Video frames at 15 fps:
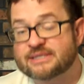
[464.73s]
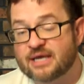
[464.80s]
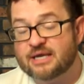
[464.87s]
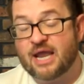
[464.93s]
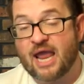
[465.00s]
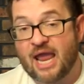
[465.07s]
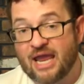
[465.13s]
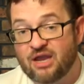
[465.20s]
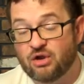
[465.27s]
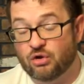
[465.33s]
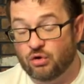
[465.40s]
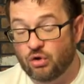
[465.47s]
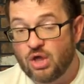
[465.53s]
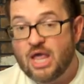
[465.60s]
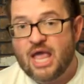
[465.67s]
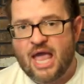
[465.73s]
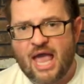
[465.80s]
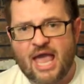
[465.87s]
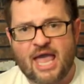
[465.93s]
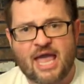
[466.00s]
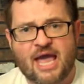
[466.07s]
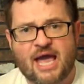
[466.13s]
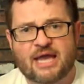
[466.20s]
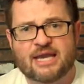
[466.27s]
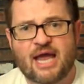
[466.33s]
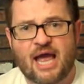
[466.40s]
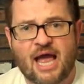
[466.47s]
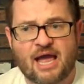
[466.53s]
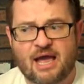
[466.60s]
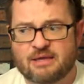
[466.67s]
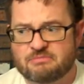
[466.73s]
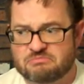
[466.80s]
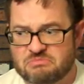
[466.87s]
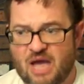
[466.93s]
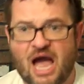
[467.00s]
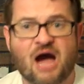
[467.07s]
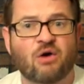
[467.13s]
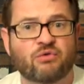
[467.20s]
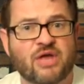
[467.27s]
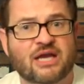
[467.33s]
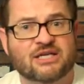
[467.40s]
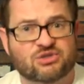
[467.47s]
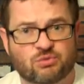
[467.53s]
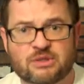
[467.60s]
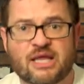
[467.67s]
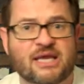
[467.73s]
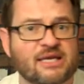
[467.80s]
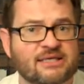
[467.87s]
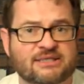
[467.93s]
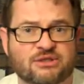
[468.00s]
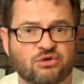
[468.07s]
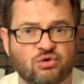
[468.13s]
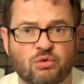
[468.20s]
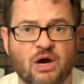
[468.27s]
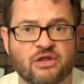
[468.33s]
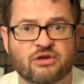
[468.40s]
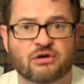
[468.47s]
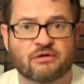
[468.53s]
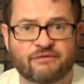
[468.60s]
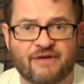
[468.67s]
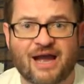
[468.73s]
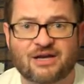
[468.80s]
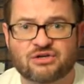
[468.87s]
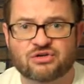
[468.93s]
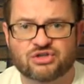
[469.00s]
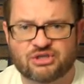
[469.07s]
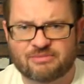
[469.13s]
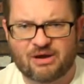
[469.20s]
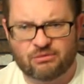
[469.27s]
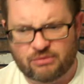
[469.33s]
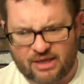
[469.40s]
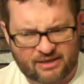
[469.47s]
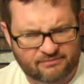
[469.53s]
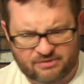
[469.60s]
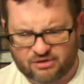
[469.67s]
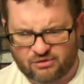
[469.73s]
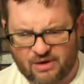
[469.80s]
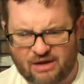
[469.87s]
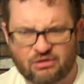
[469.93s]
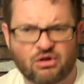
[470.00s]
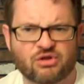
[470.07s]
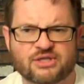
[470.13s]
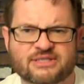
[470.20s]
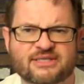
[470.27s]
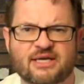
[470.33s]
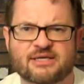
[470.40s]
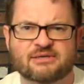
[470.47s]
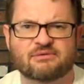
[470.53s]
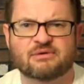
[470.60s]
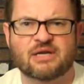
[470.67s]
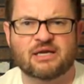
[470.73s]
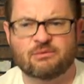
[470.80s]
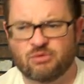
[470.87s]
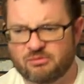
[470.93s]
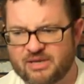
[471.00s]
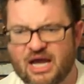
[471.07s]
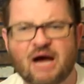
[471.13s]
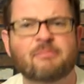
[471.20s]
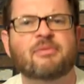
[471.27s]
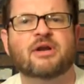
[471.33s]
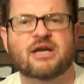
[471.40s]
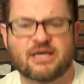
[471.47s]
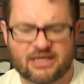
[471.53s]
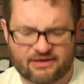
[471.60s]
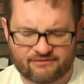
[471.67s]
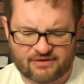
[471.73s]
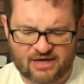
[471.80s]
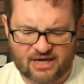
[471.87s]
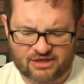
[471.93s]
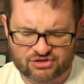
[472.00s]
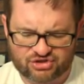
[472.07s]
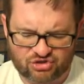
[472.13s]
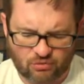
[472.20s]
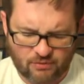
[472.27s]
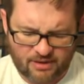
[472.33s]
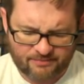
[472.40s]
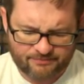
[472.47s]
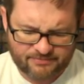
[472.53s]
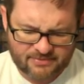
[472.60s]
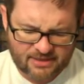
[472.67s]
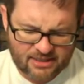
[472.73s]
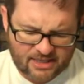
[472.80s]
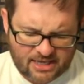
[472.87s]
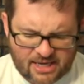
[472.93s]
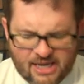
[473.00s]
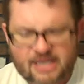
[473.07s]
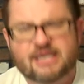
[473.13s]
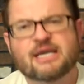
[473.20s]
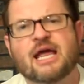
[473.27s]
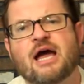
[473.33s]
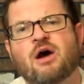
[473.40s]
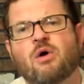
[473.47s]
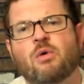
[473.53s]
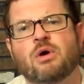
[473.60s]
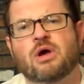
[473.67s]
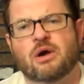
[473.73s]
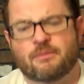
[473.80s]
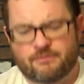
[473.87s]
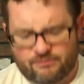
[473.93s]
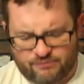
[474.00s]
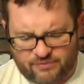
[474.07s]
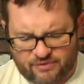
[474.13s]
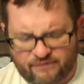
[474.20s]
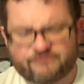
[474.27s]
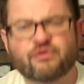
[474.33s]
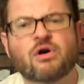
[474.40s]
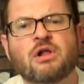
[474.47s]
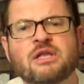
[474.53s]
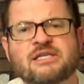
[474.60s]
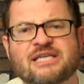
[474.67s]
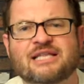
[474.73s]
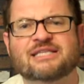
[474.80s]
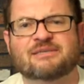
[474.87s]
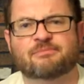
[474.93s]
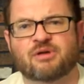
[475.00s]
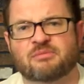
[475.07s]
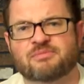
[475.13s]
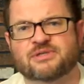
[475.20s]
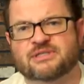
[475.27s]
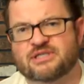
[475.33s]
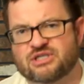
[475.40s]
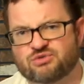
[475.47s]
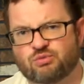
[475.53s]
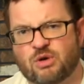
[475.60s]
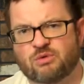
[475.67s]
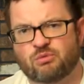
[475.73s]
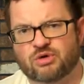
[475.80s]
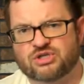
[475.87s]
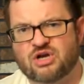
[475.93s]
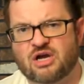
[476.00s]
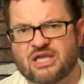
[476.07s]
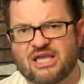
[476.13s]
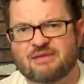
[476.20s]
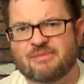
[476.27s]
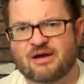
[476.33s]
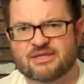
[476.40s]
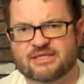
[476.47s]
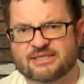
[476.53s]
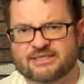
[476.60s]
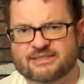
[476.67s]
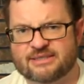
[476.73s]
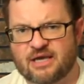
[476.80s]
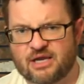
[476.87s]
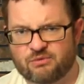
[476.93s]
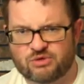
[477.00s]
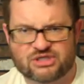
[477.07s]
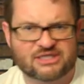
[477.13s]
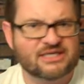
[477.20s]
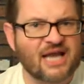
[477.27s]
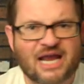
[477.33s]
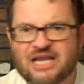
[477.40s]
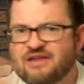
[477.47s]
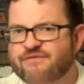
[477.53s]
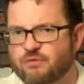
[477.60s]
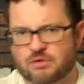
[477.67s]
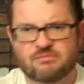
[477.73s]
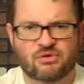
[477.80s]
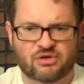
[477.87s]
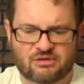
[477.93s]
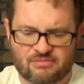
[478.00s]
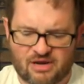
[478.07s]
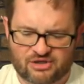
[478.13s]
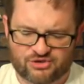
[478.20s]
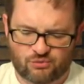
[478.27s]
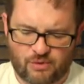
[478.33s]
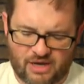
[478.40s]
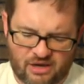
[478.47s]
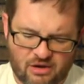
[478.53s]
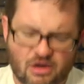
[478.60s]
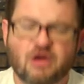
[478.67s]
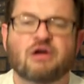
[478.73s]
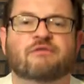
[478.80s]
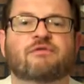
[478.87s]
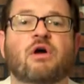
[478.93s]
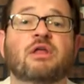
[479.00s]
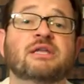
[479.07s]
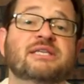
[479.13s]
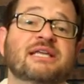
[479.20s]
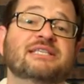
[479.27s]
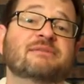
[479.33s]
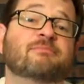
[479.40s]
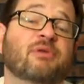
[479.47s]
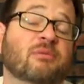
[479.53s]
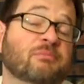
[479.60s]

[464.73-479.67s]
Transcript: sun angle and how that is related to other factors about like, you know, how long the sun uh, will be up on any given day and so on. Now, for all intents and purposes, when we're talking about the sun, which is 94 million miles away, for all intents and